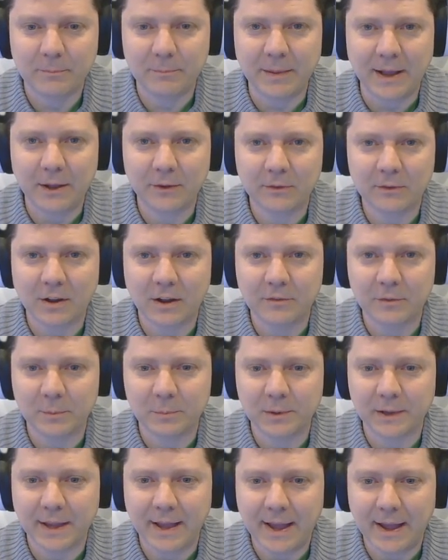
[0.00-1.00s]
bounced off a
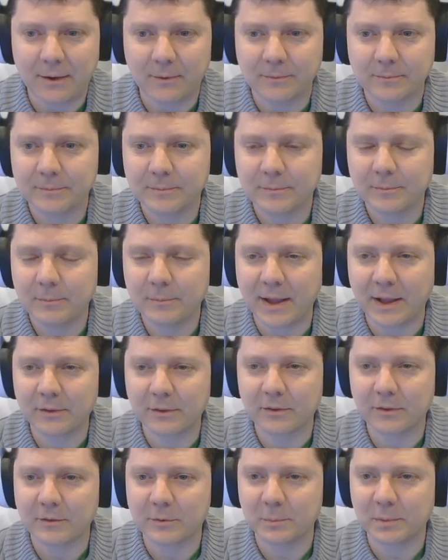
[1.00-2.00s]

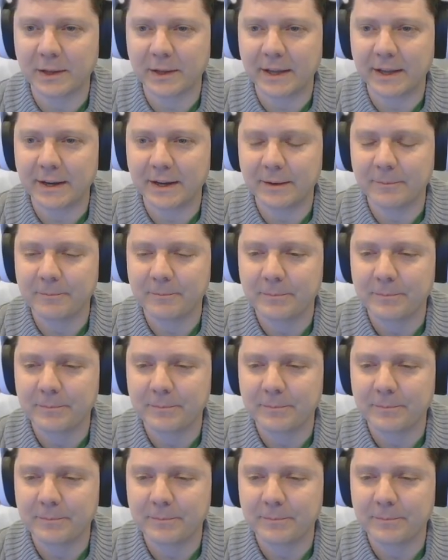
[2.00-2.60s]
planet.